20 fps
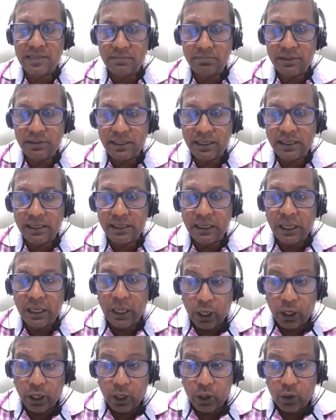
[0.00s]
is something
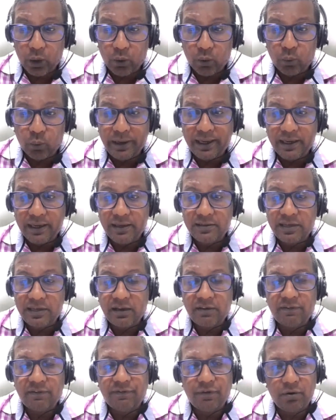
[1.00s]
we can
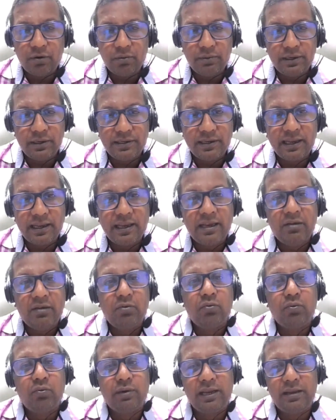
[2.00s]
take forward
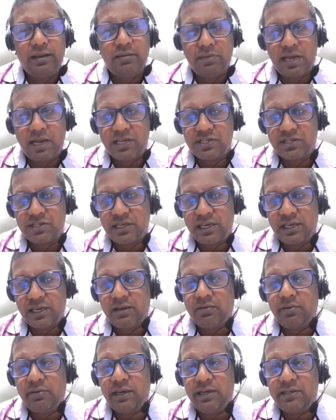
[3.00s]
in
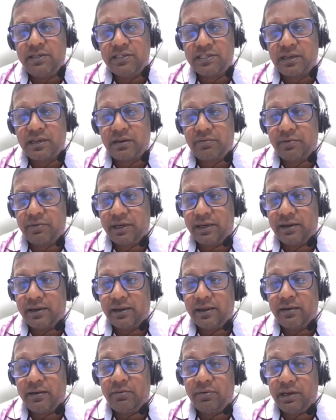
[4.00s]
reimagining,
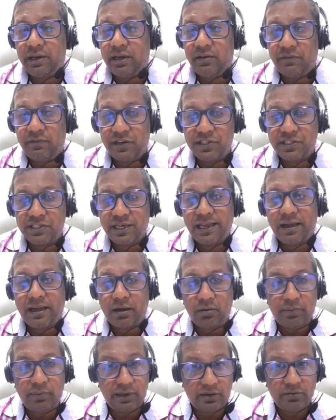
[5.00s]
rediscovering, and re-envisioning
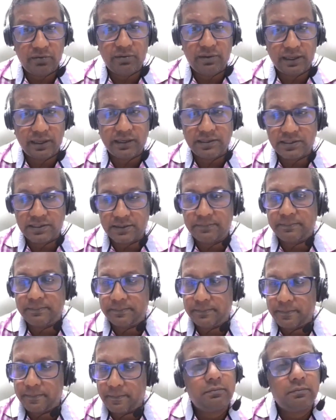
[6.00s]
how we do things.